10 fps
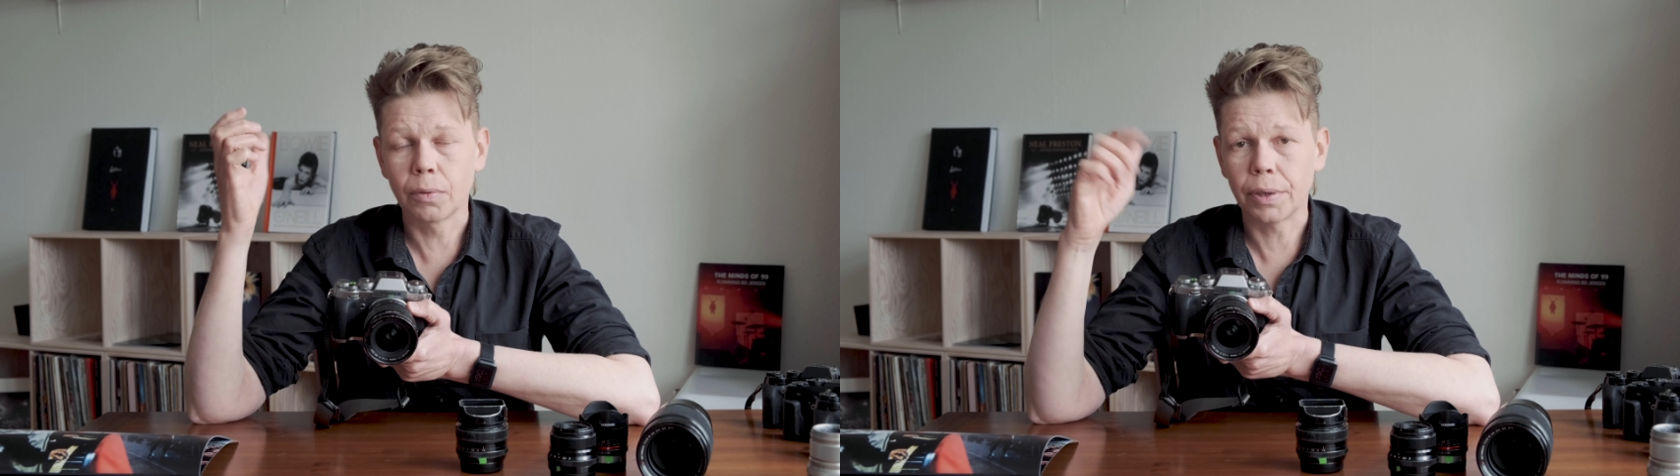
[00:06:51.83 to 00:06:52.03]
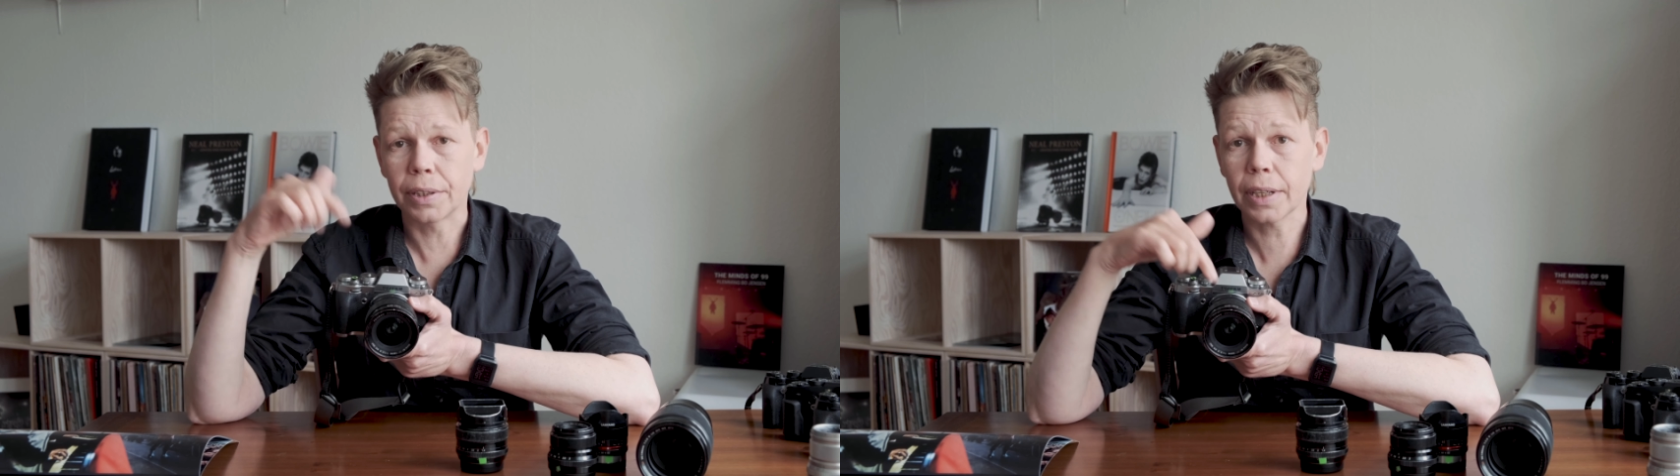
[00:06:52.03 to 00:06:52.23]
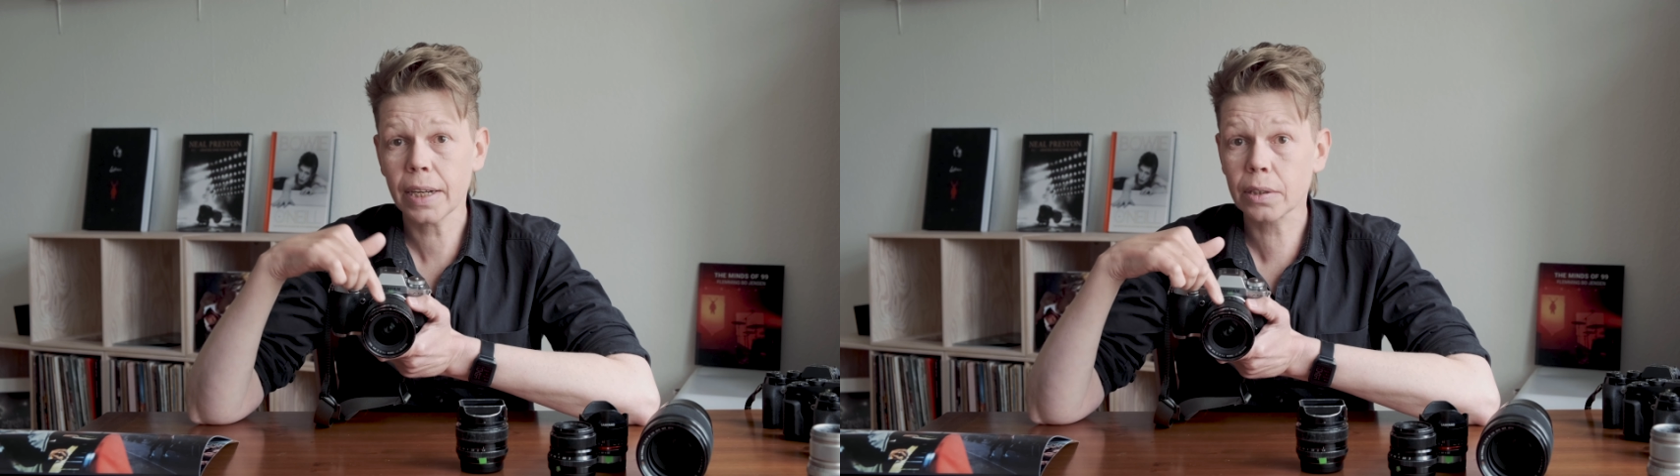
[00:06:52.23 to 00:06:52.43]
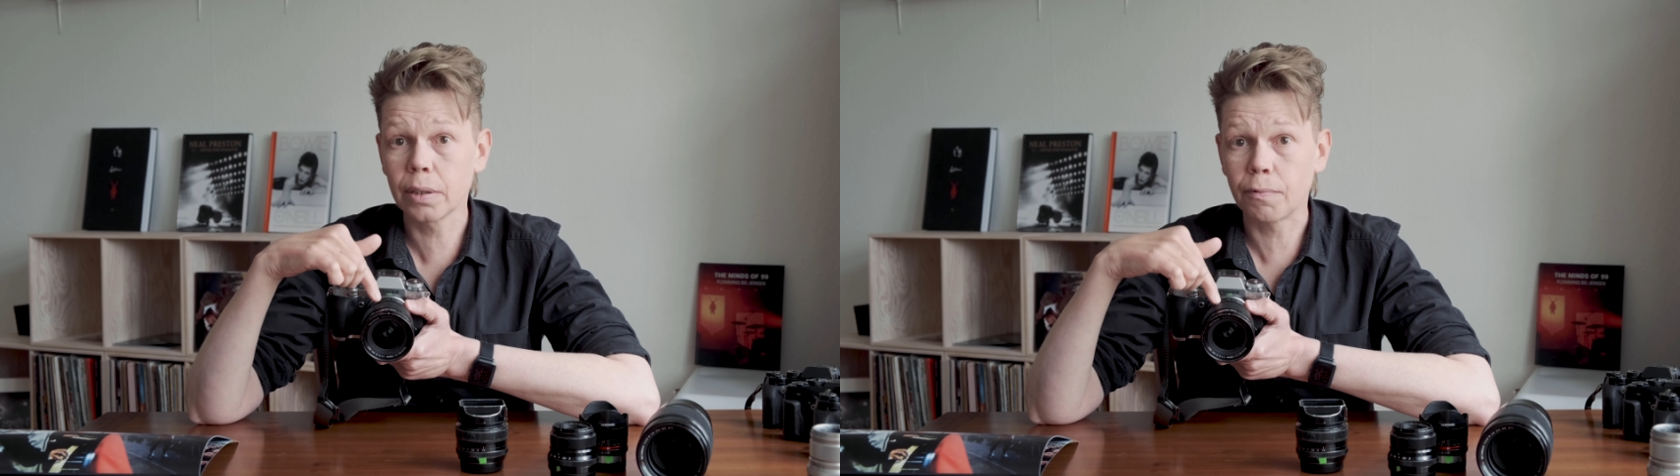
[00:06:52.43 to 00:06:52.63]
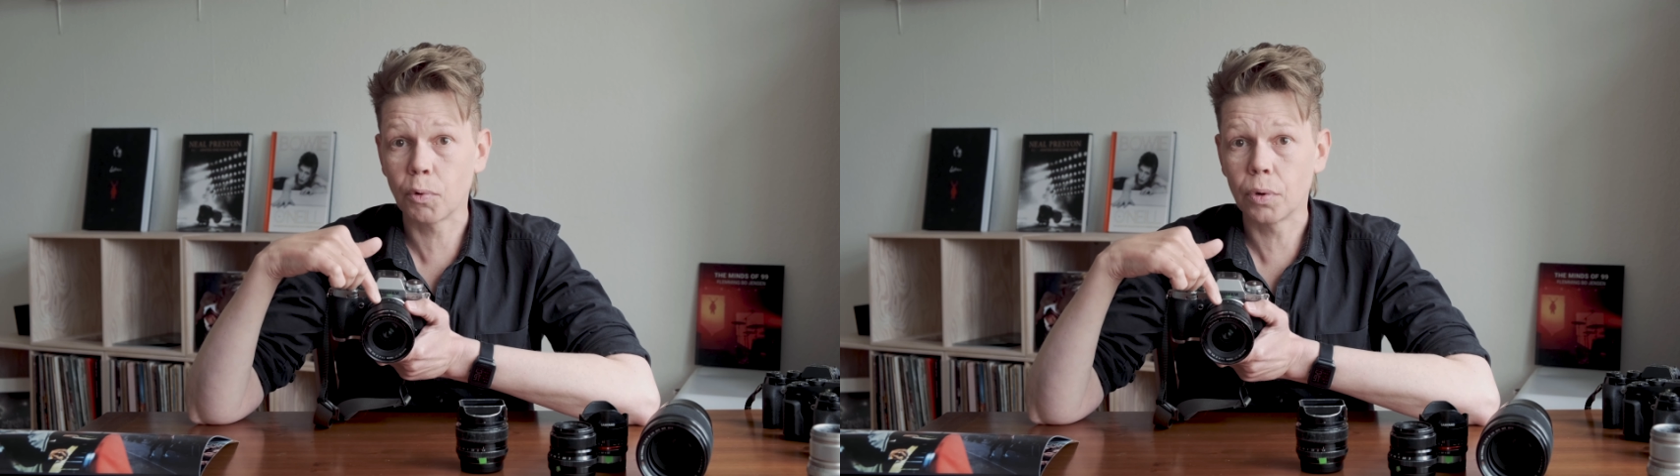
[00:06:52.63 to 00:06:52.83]
What it's
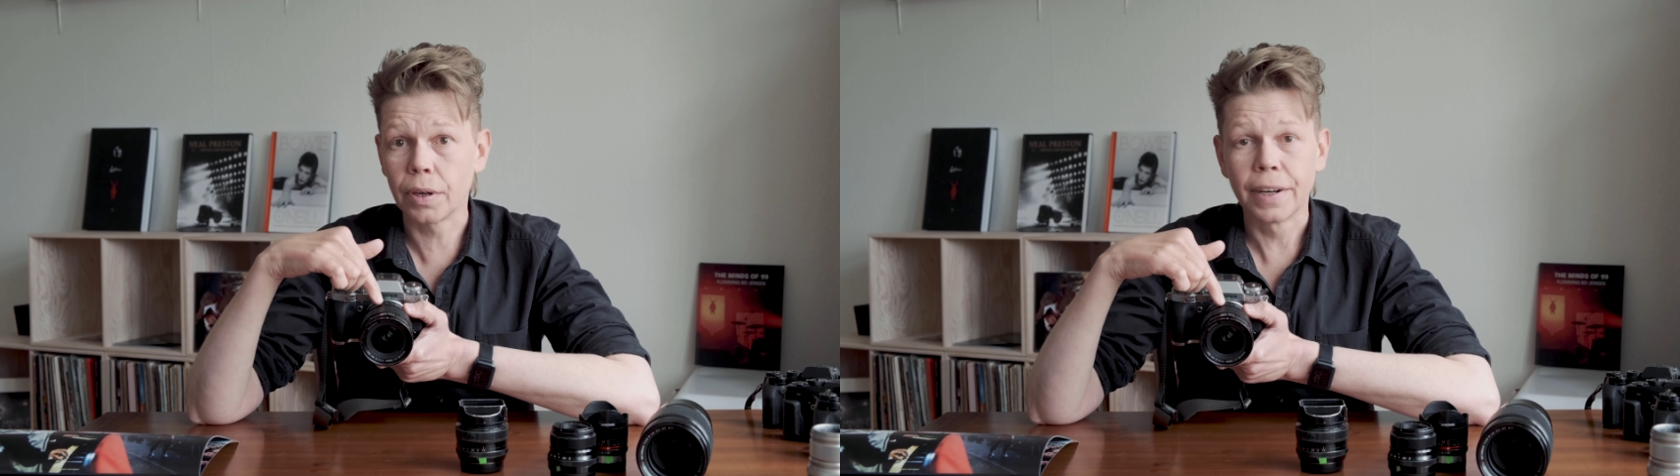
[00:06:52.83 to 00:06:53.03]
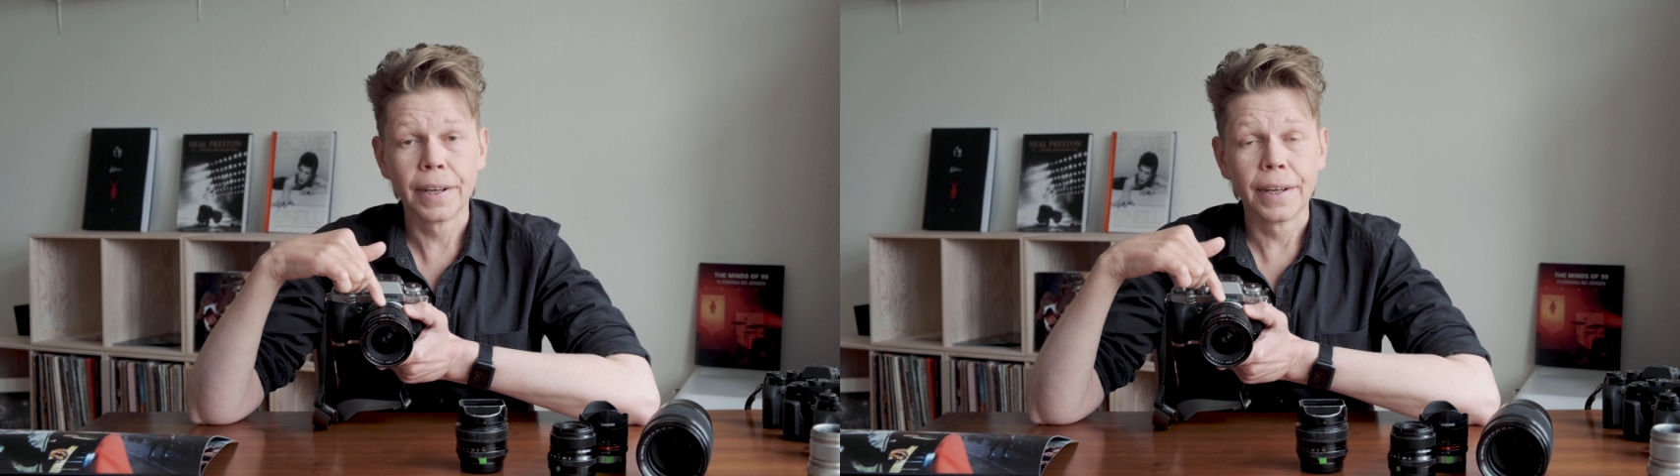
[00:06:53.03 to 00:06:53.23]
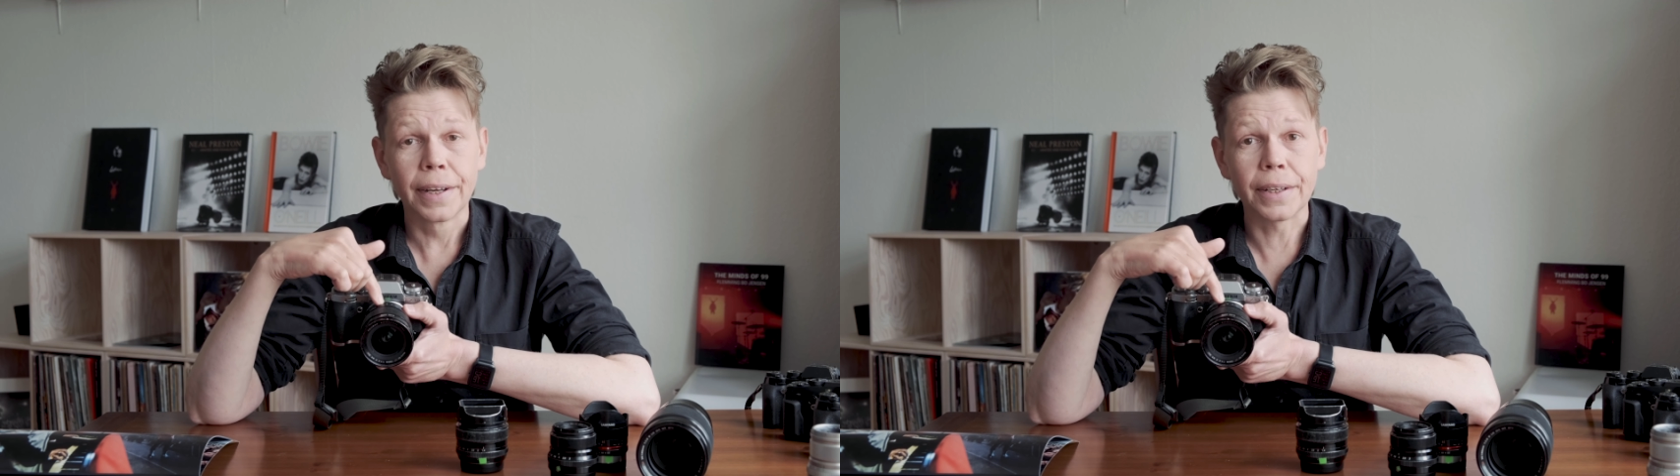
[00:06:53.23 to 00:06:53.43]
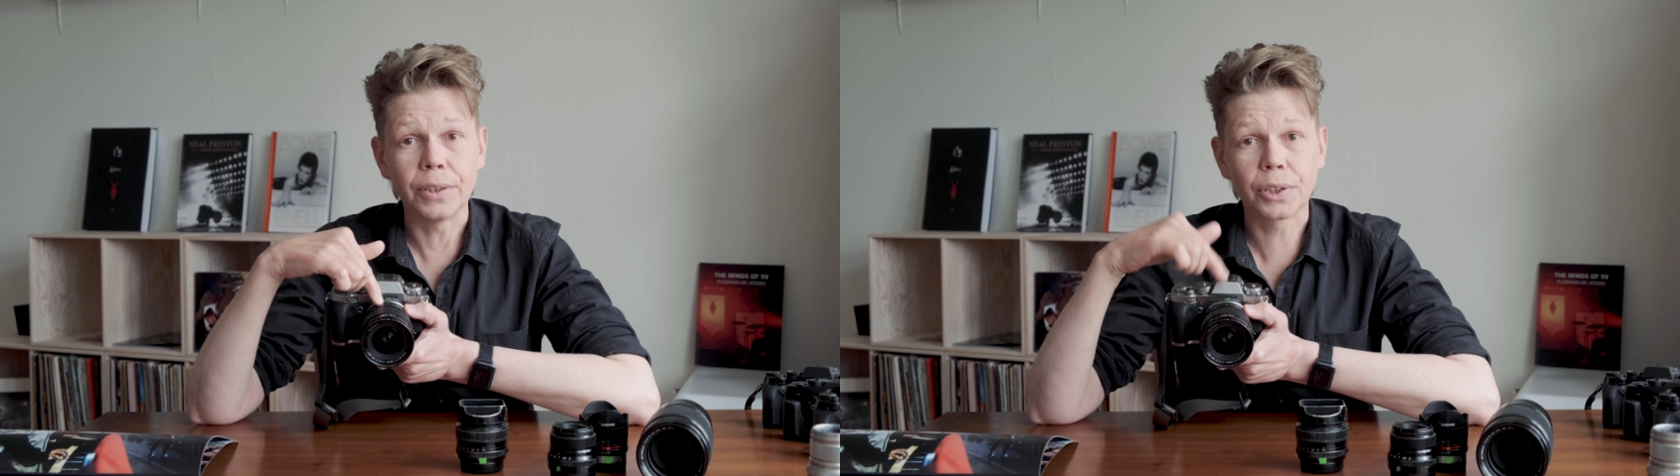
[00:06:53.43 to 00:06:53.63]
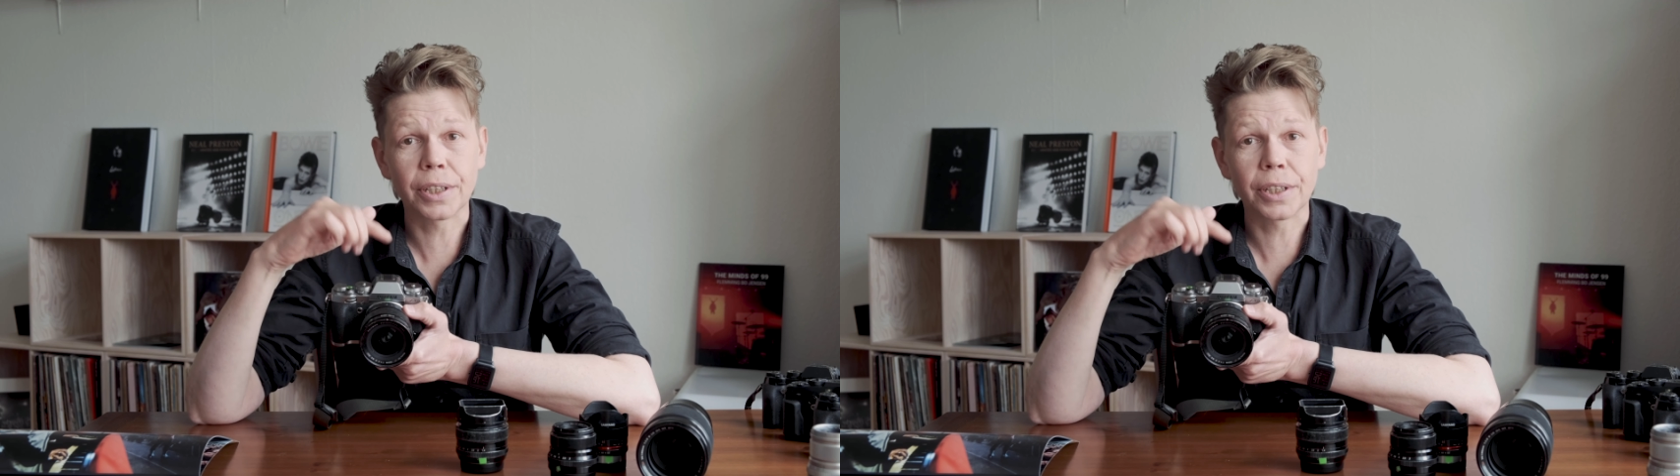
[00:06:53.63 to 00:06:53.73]
actually for is